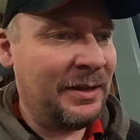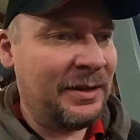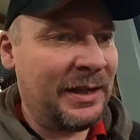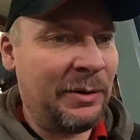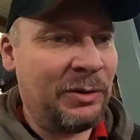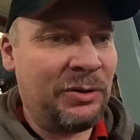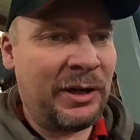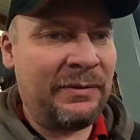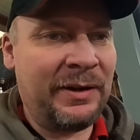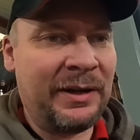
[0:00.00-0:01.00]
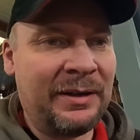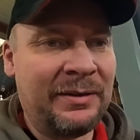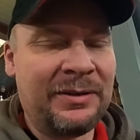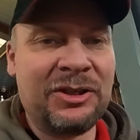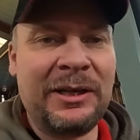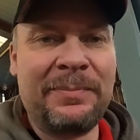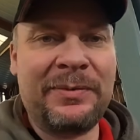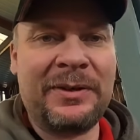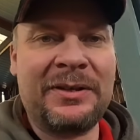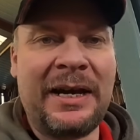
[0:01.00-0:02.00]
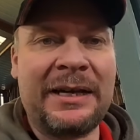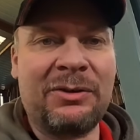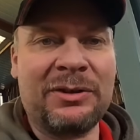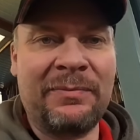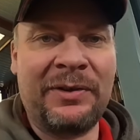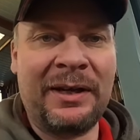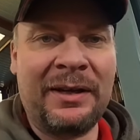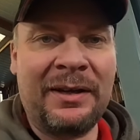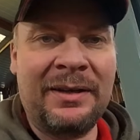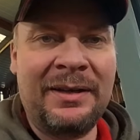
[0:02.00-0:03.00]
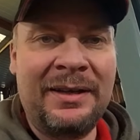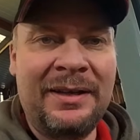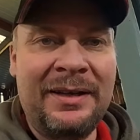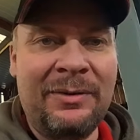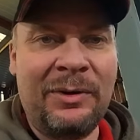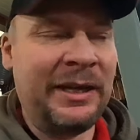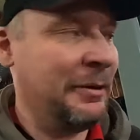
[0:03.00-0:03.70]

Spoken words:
they were driving sheep to tack or something with it.